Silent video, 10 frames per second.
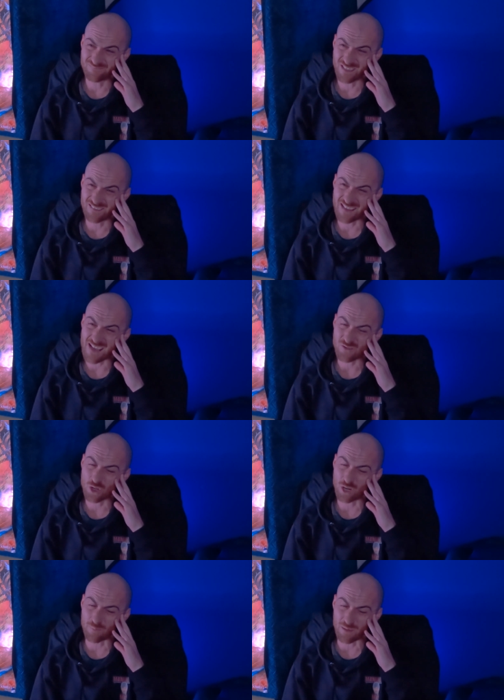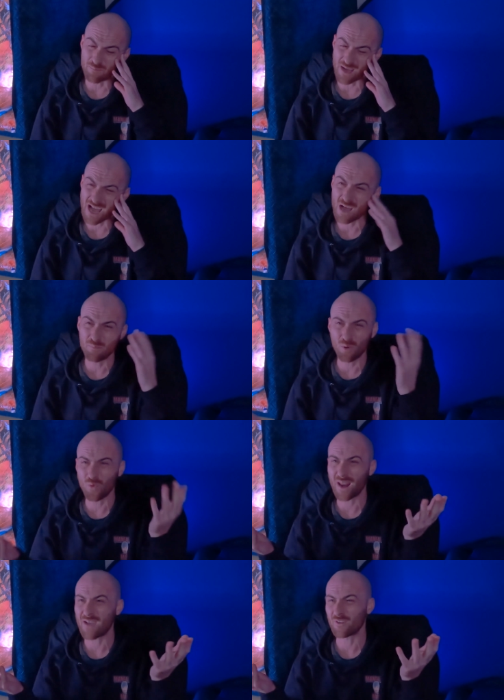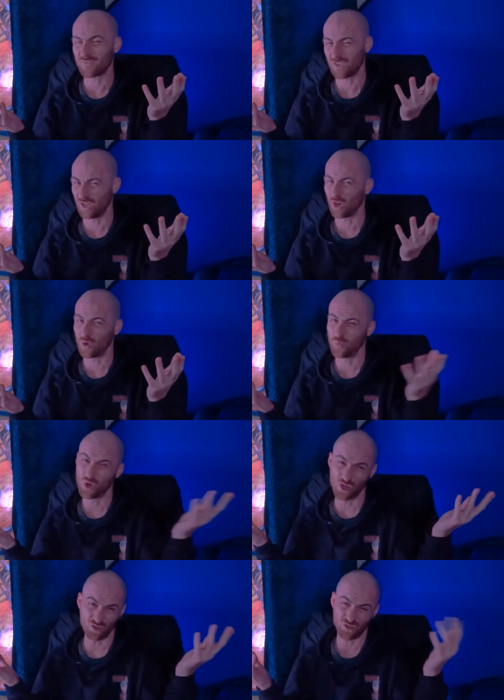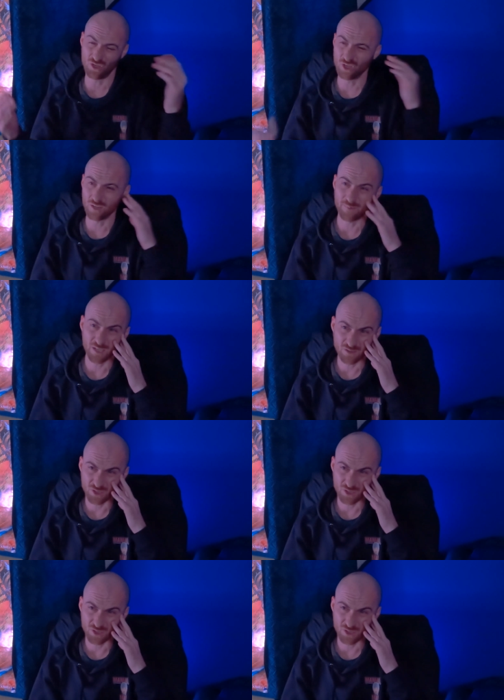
the deaths could have been better, but whatever. I've seen a lot worse, you know what I mean?